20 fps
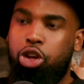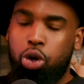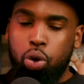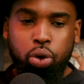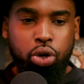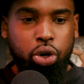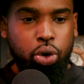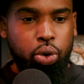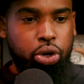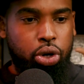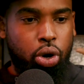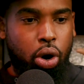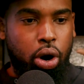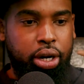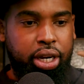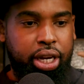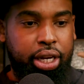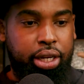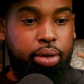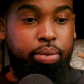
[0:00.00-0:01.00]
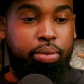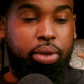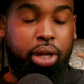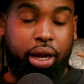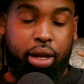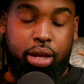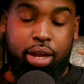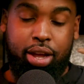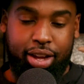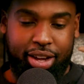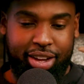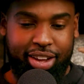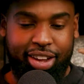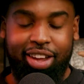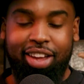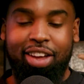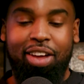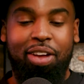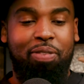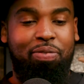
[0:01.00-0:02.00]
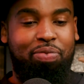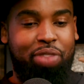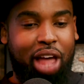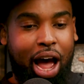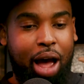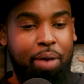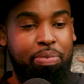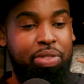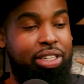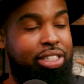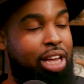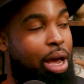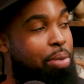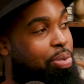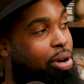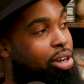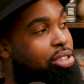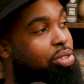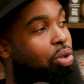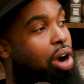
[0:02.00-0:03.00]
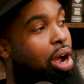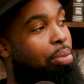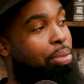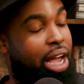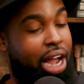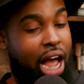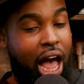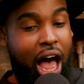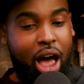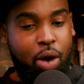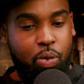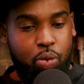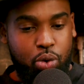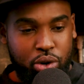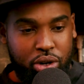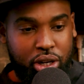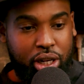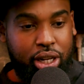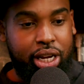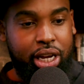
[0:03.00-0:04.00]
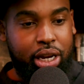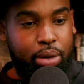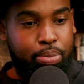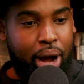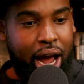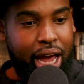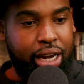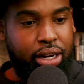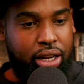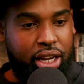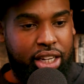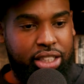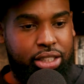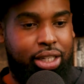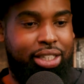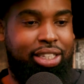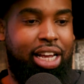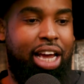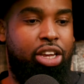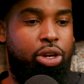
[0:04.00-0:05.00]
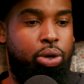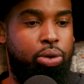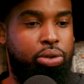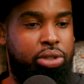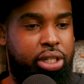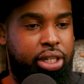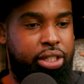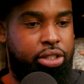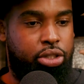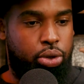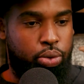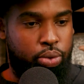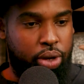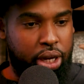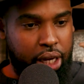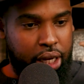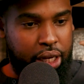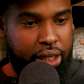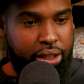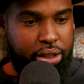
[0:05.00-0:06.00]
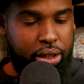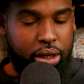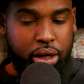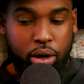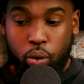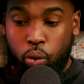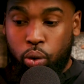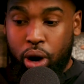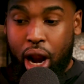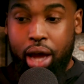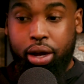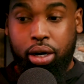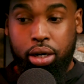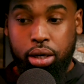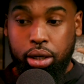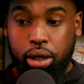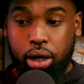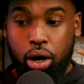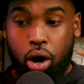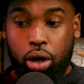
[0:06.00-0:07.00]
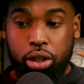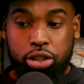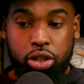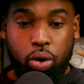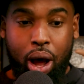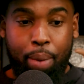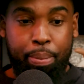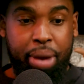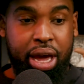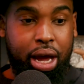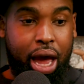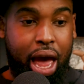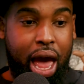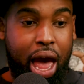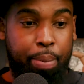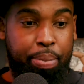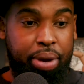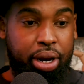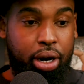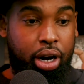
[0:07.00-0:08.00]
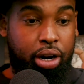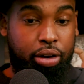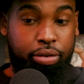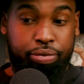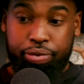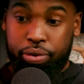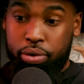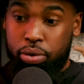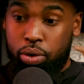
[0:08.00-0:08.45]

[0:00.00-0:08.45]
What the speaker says: You do your like. I'm the type of person where I'm like, I will clean my dish because I used it to eat. When I cook, also I make a habit of